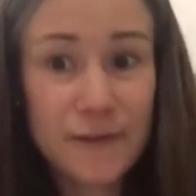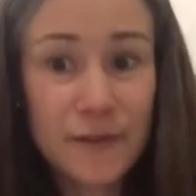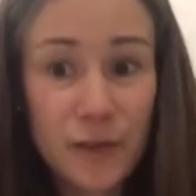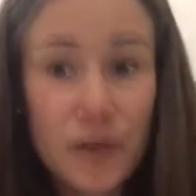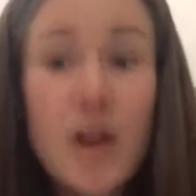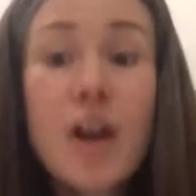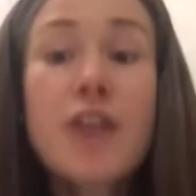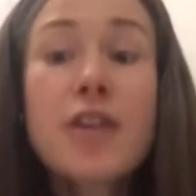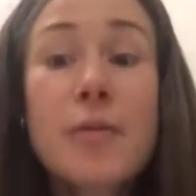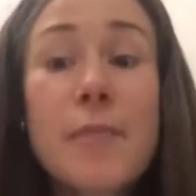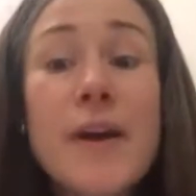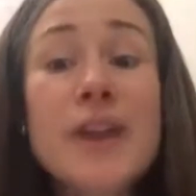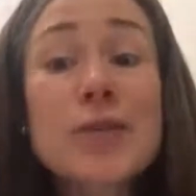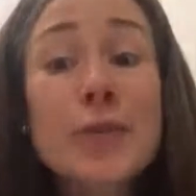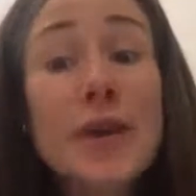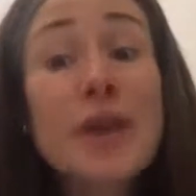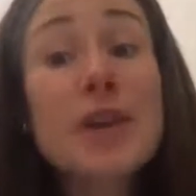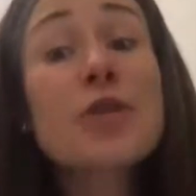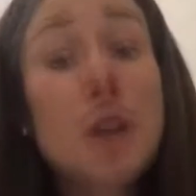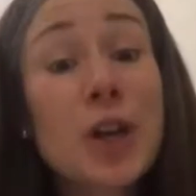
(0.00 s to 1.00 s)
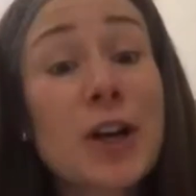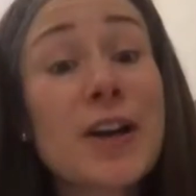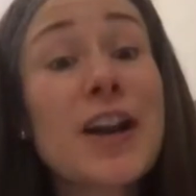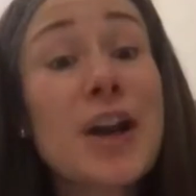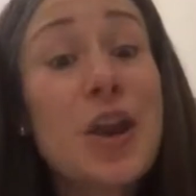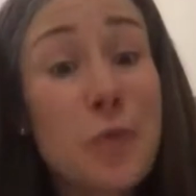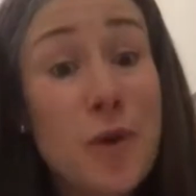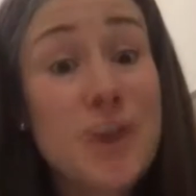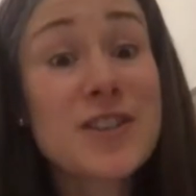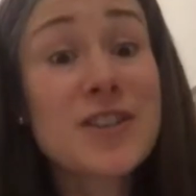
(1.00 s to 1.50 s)
The best way to learn
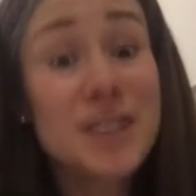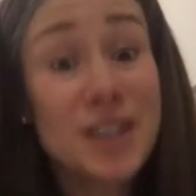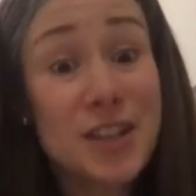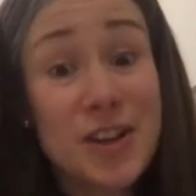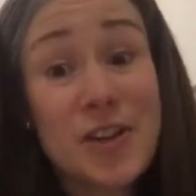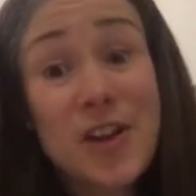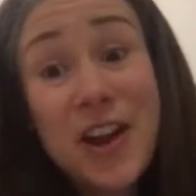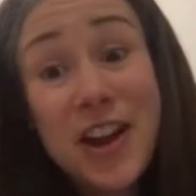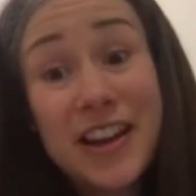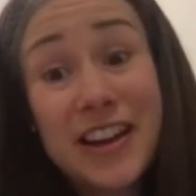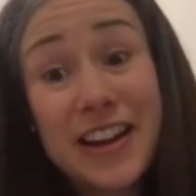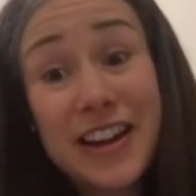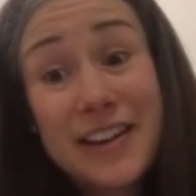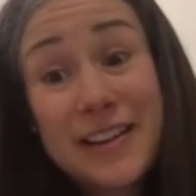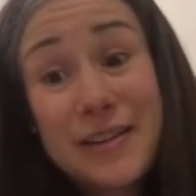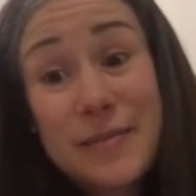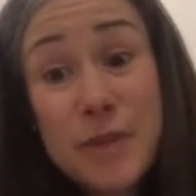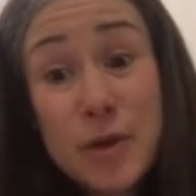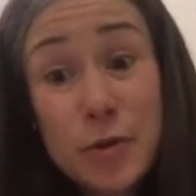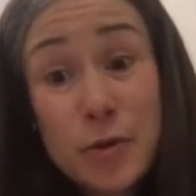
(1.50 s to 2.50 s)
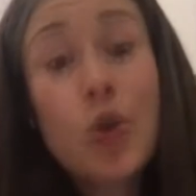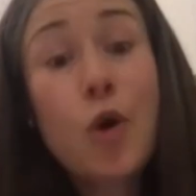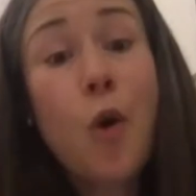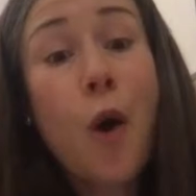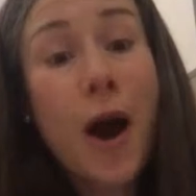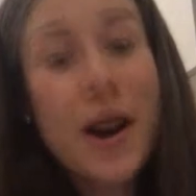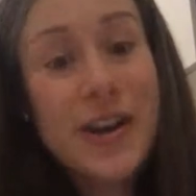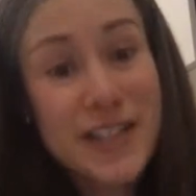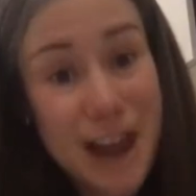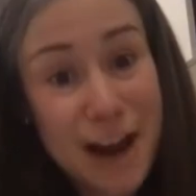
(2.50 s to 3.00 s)
it was to like be
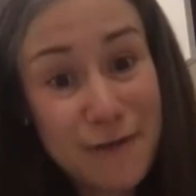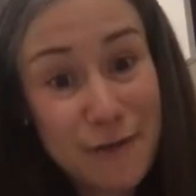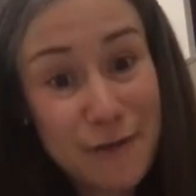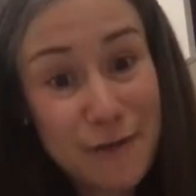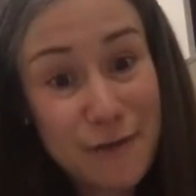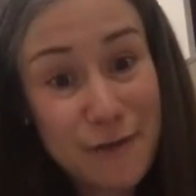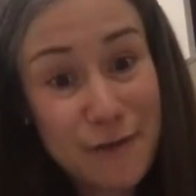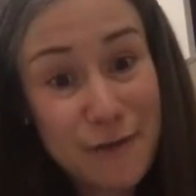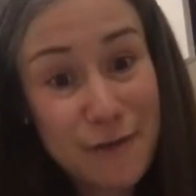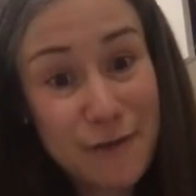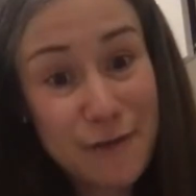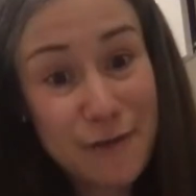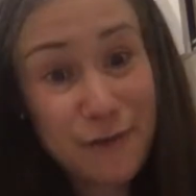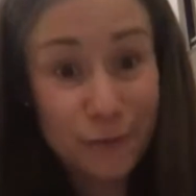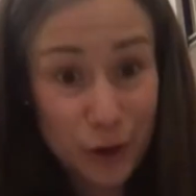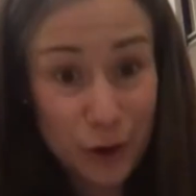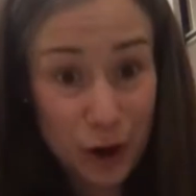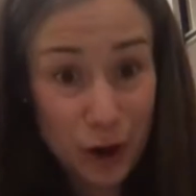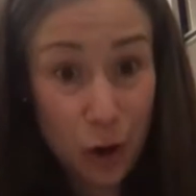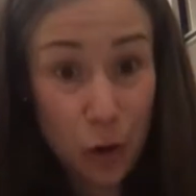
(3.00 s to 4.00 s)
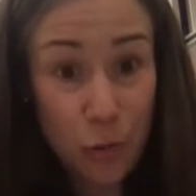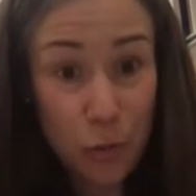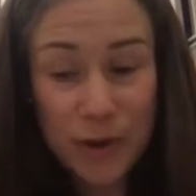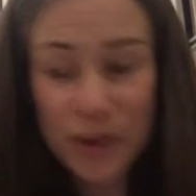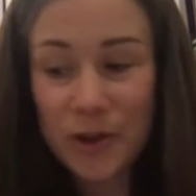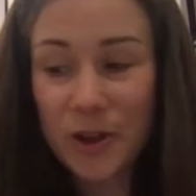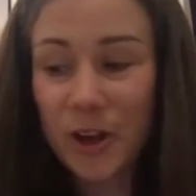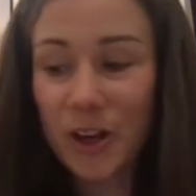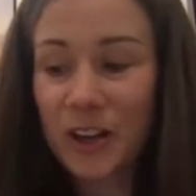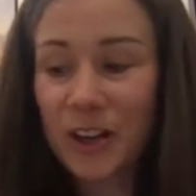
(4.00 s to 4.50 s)
required to have a blog for
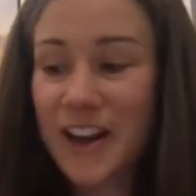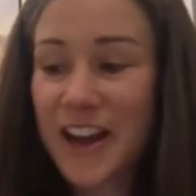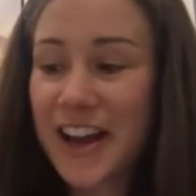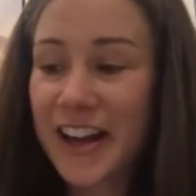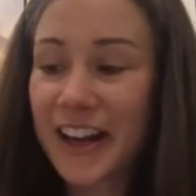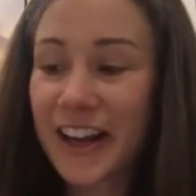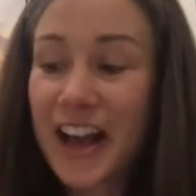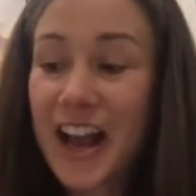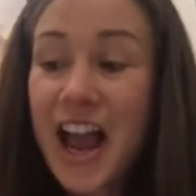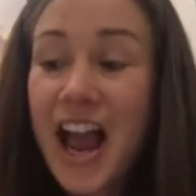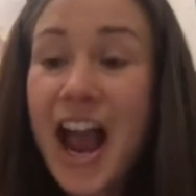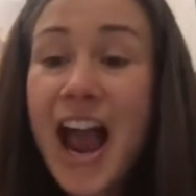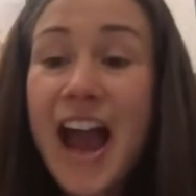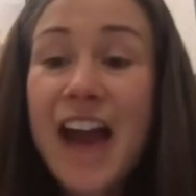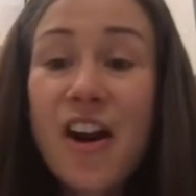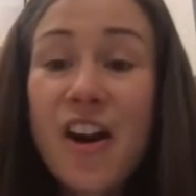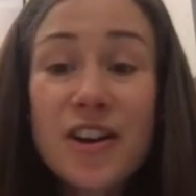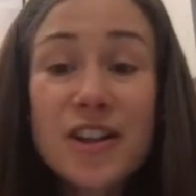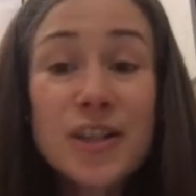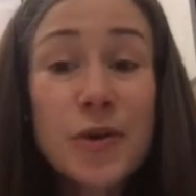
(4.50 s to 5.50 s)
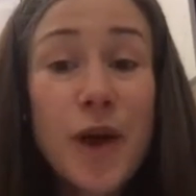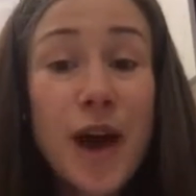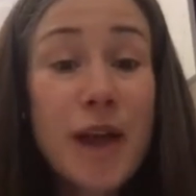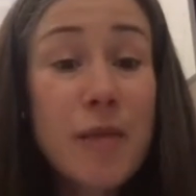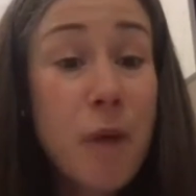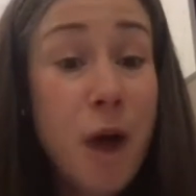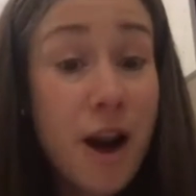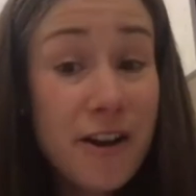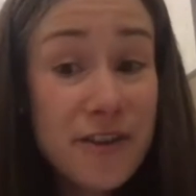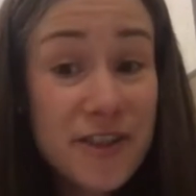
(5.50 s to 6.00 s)
Open Learning. And also
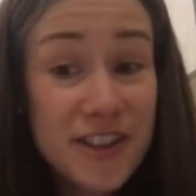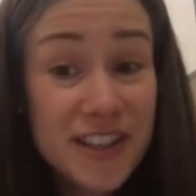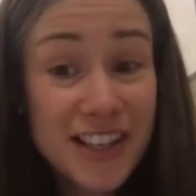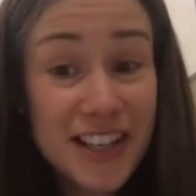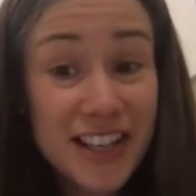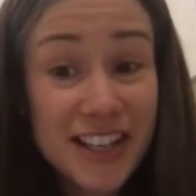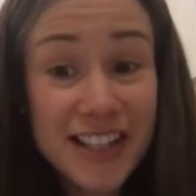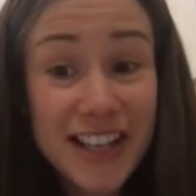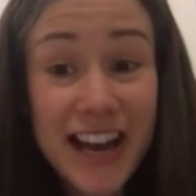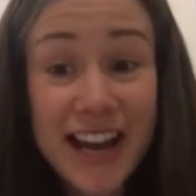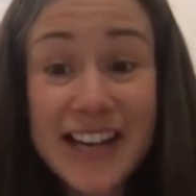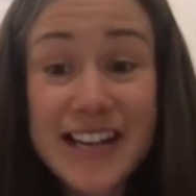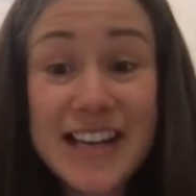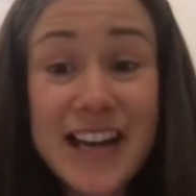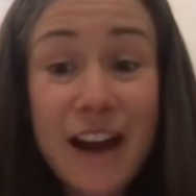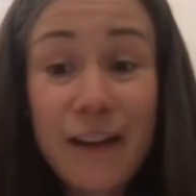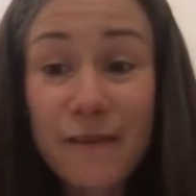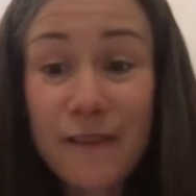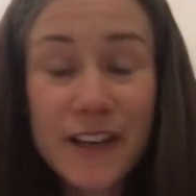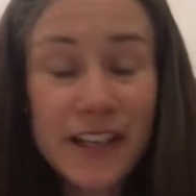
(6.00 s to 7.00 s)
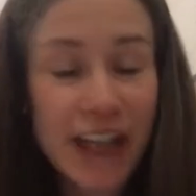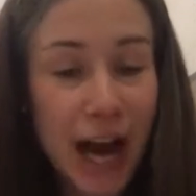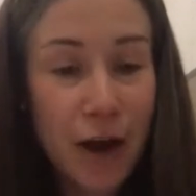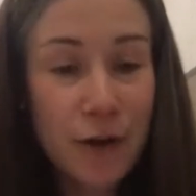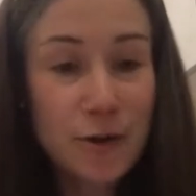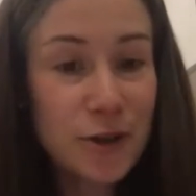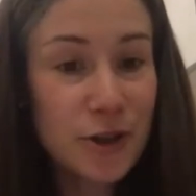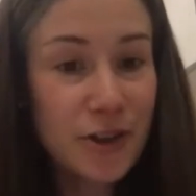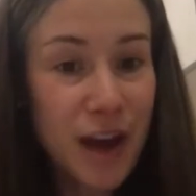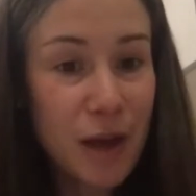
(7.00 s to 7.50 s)
Hypothesis, I had never
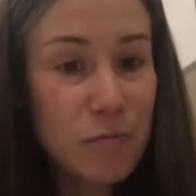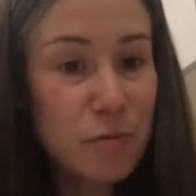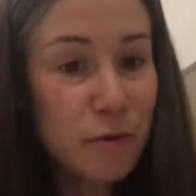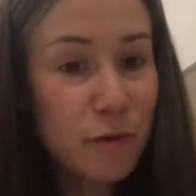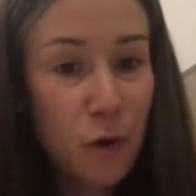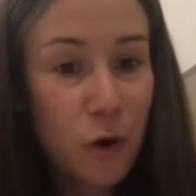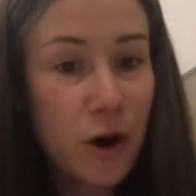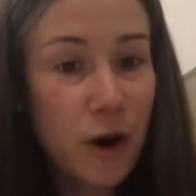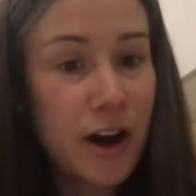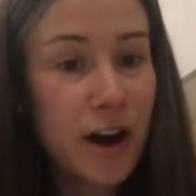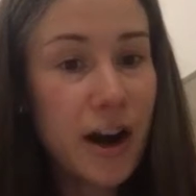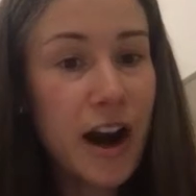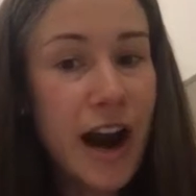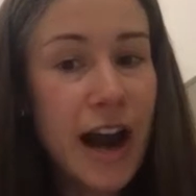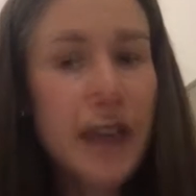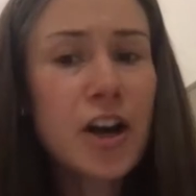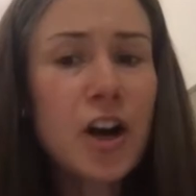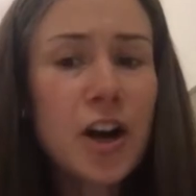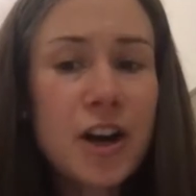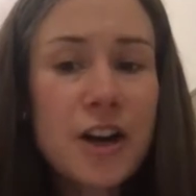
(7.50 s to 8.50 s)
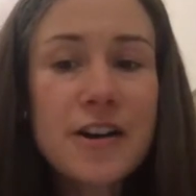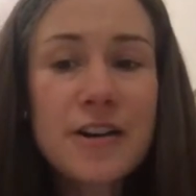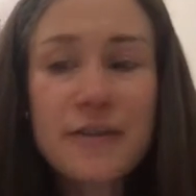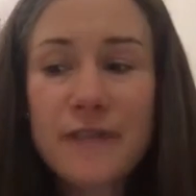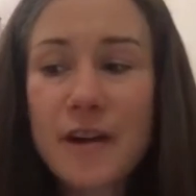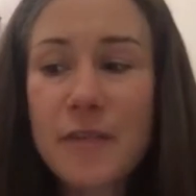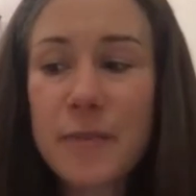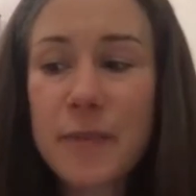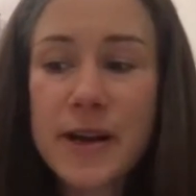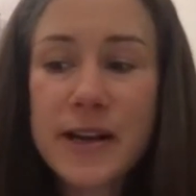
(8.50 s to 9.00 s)
encountered that before. I'd heard of
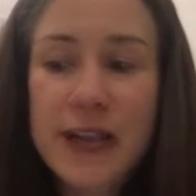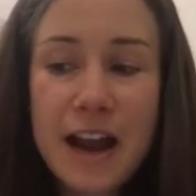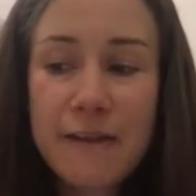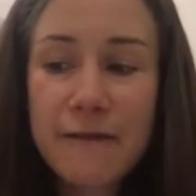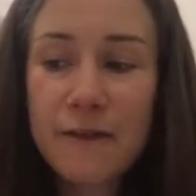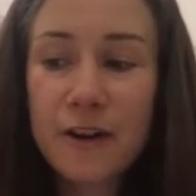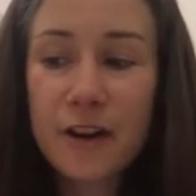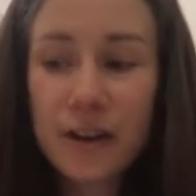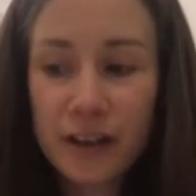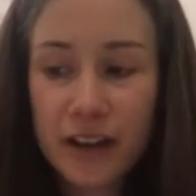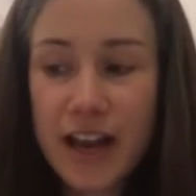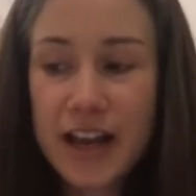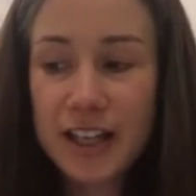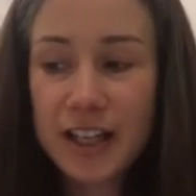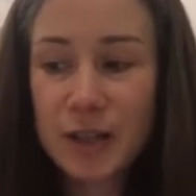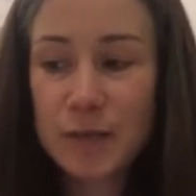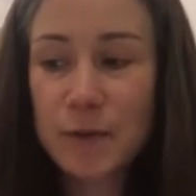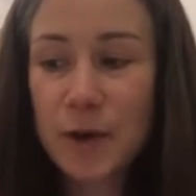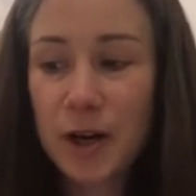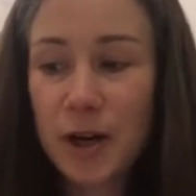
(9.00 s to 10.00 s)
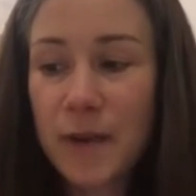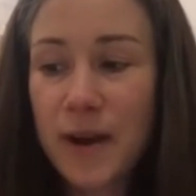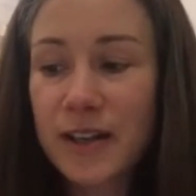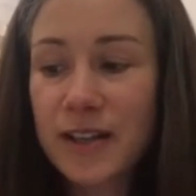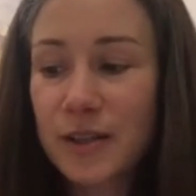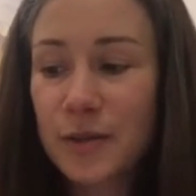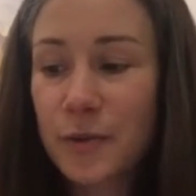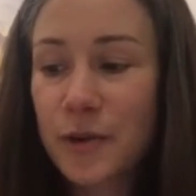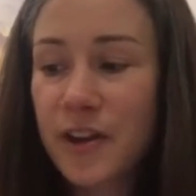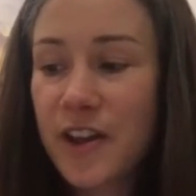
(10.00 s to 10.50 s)
it, but never
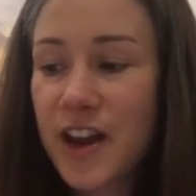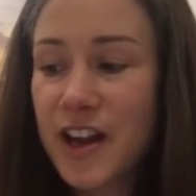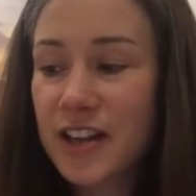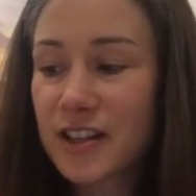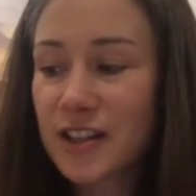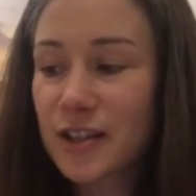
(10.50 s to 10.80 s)
experimented with it.